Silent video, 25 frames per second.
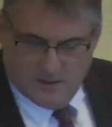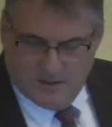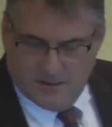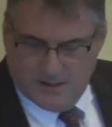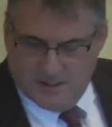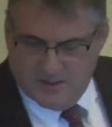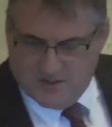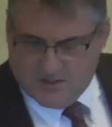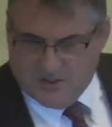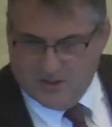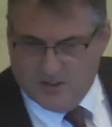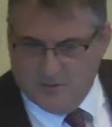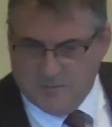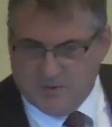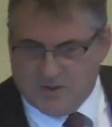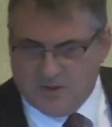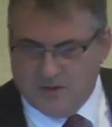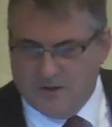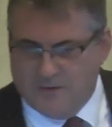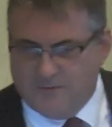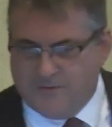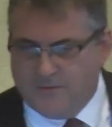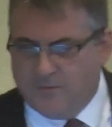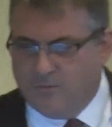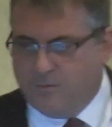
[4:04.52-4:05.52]
In terms
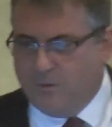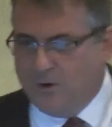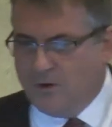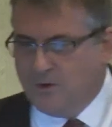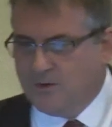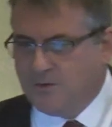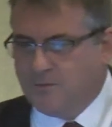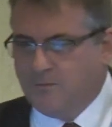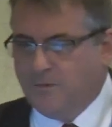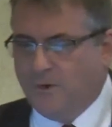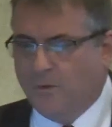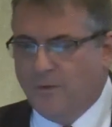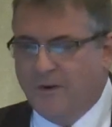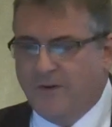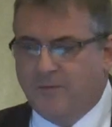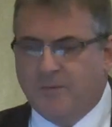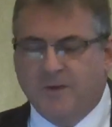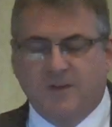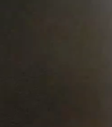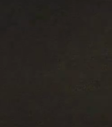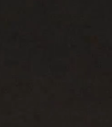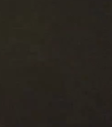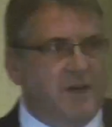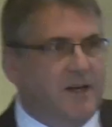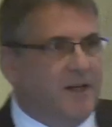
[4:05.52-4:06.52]
of what we've
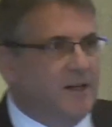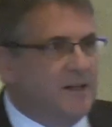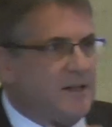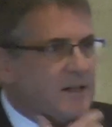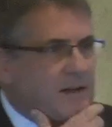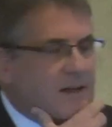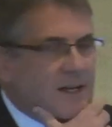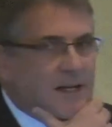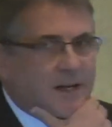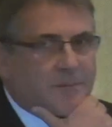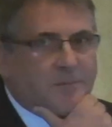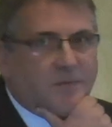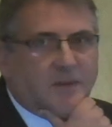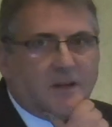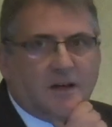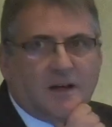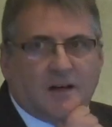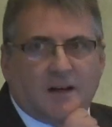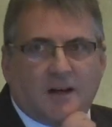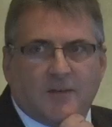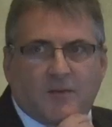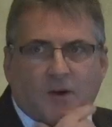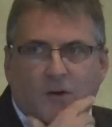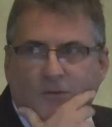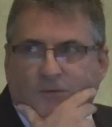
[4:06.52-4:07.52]
been doing,
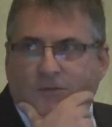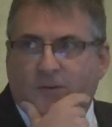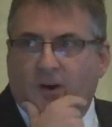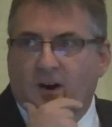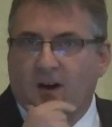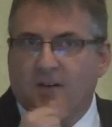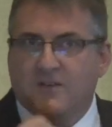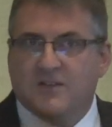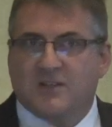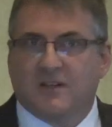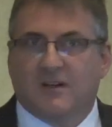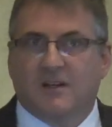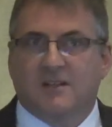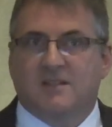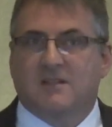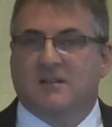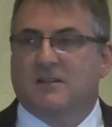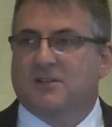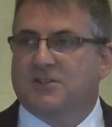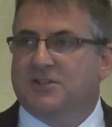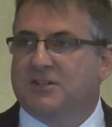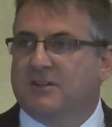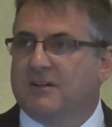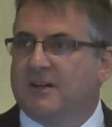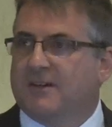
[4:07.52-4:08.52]
I've got 5 slides.
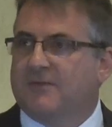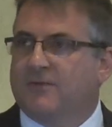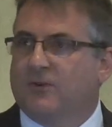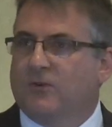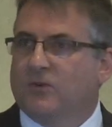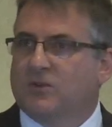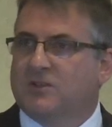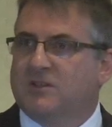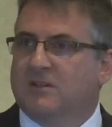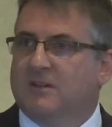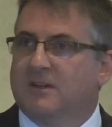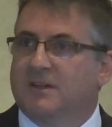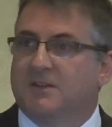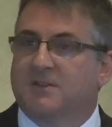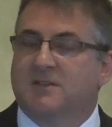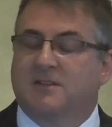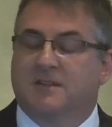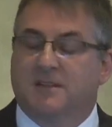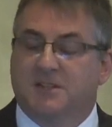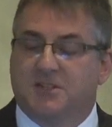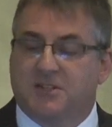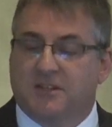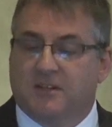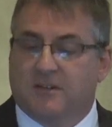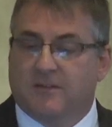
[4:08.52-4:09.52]
Last year I had 4 slides.
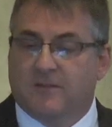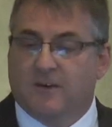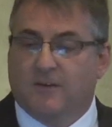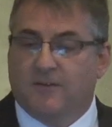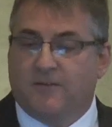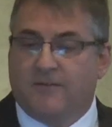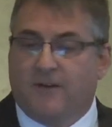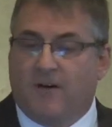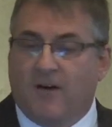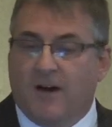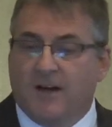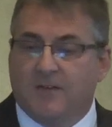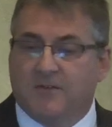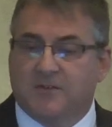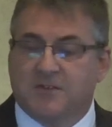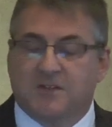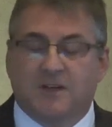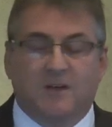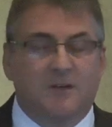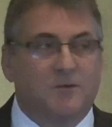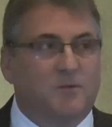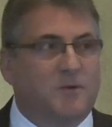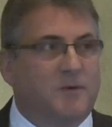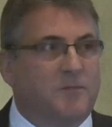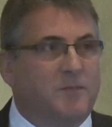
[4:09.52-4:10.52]
This year I've got 5.
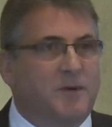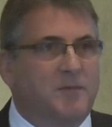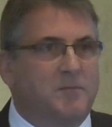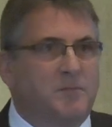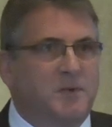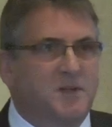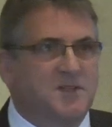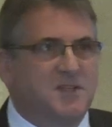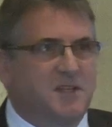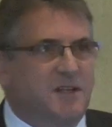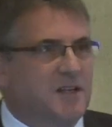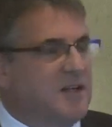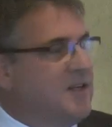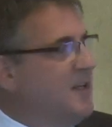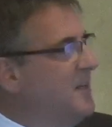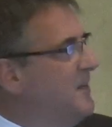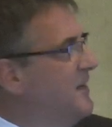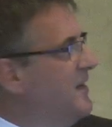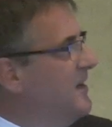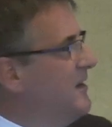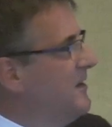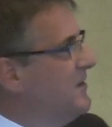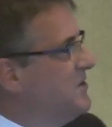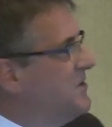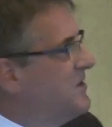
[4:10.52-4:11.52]
So we've been busier in
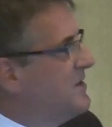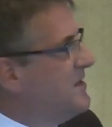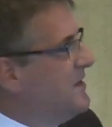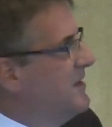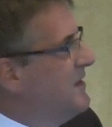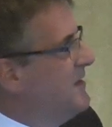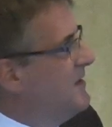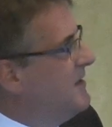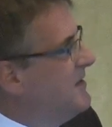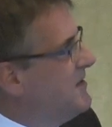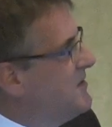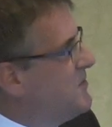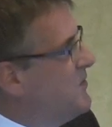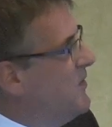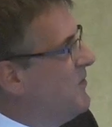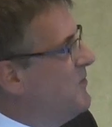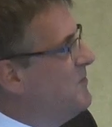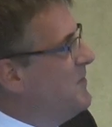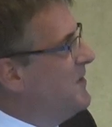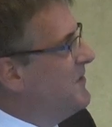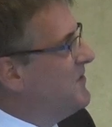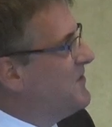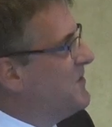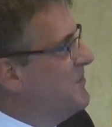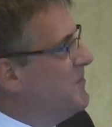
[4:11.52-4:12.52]
the last 12
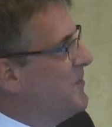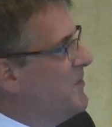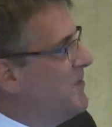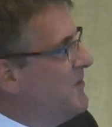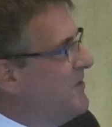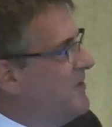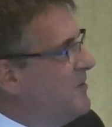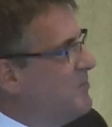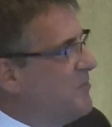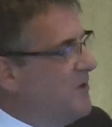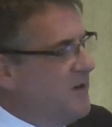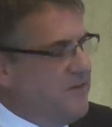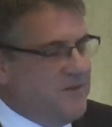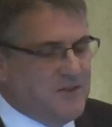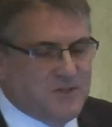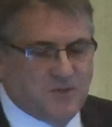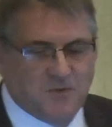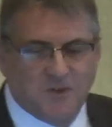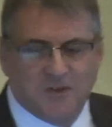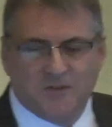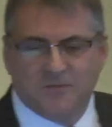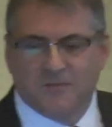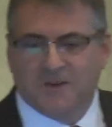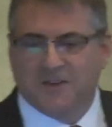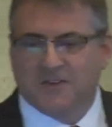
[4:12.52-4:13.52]
months than we were in the previous
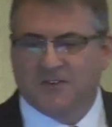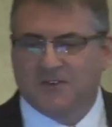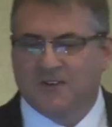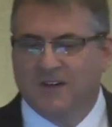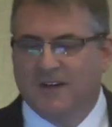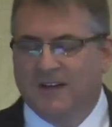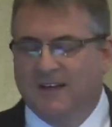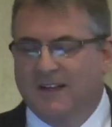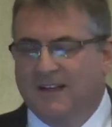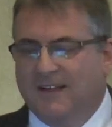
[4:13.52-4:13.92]
12 months.